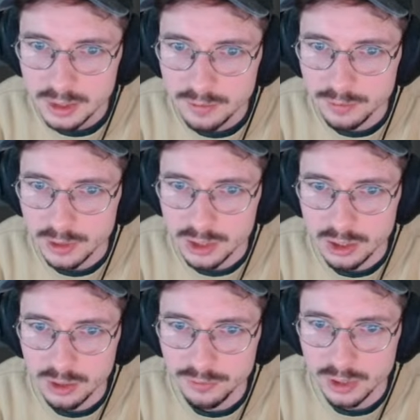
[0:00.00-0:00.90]
for it to
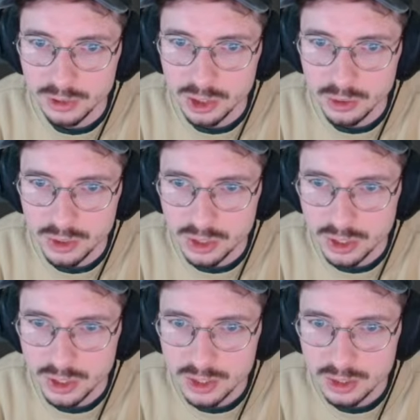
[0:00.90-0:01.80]
not feel too
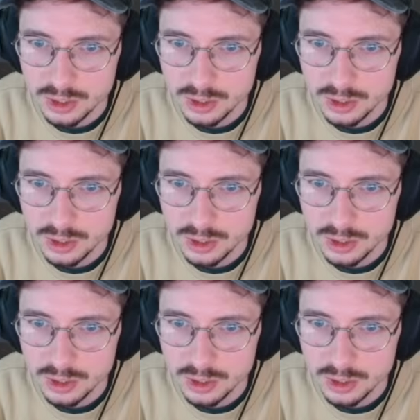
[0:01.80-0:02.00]
sus.